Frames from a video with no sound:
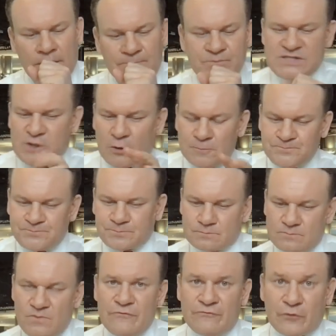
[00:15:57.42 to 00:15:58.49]
So
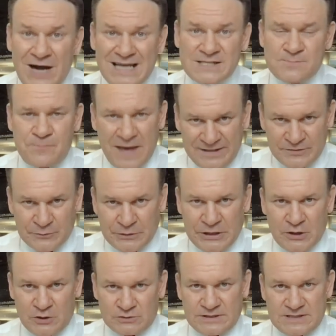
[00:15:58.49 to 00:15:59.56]
for us,
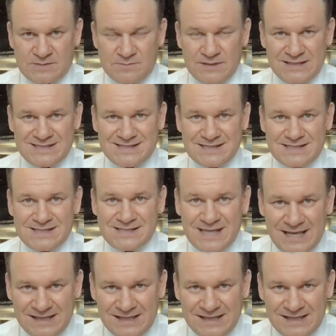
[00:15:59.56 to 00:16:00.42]
patriotism is the